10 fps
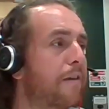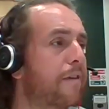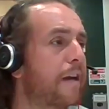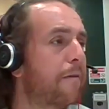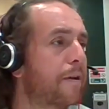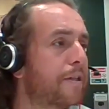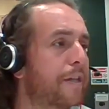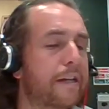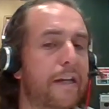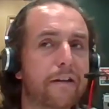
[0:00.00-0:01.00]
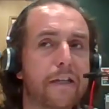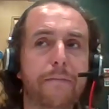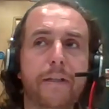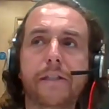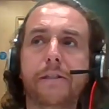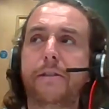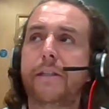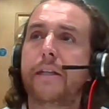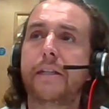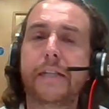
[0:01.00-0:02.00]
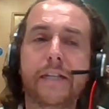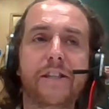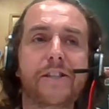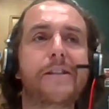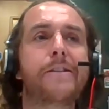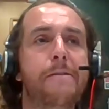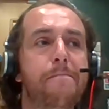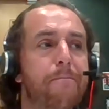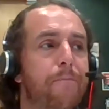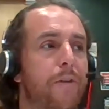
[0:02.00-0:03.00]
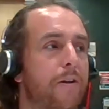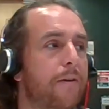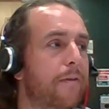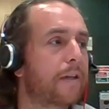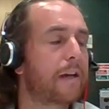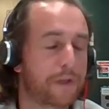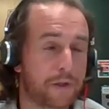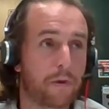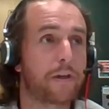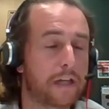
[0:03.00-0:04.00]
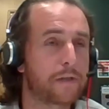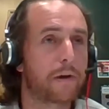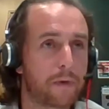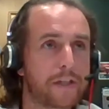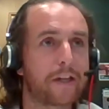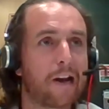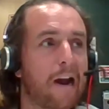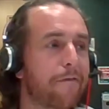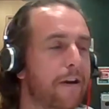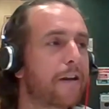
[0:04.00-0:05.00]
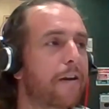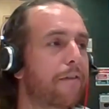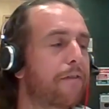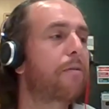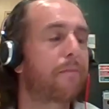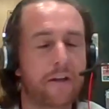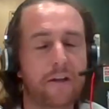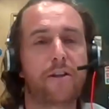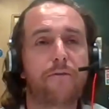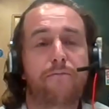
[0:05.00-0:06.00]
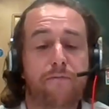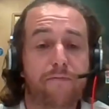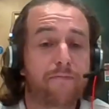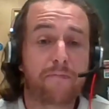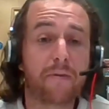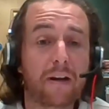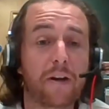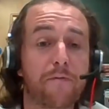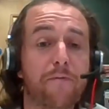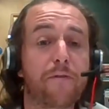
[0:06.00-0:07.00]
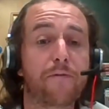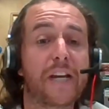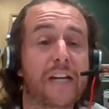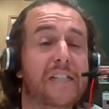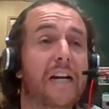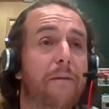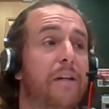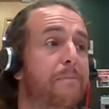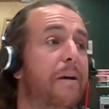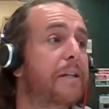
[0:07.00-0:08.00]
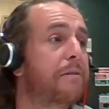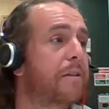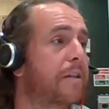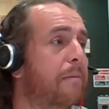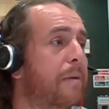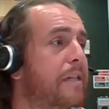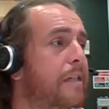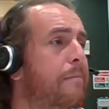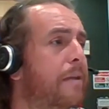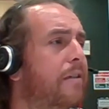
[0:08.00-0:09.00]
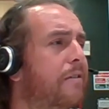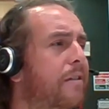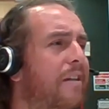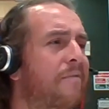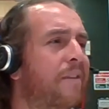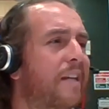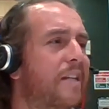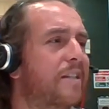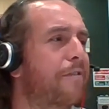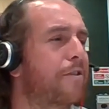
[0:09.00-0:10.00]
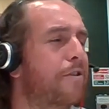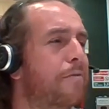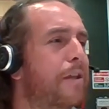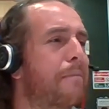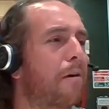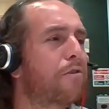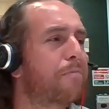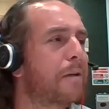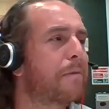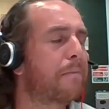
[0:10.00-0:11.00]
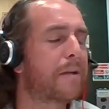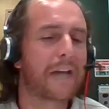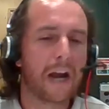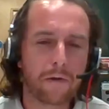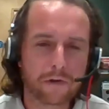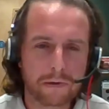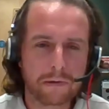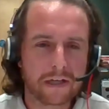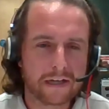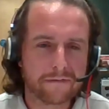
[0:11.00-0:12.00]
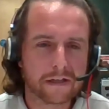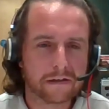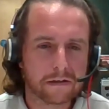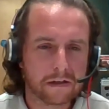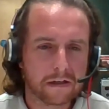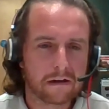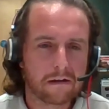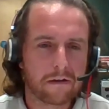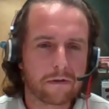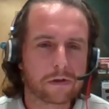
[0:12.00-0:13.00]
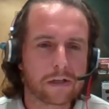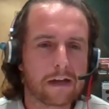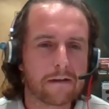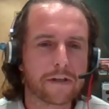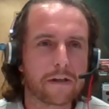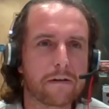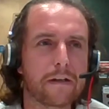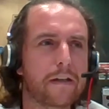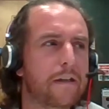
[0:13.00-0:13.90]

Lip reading: relate to what you're saying there, Chris, because as you say, it's the system, that's why I wanted to clarify, I thought you've said exactly what I expected you to say, basically, because it's nothing to do with the amount of people, but it's how those people are living those lives, and I'm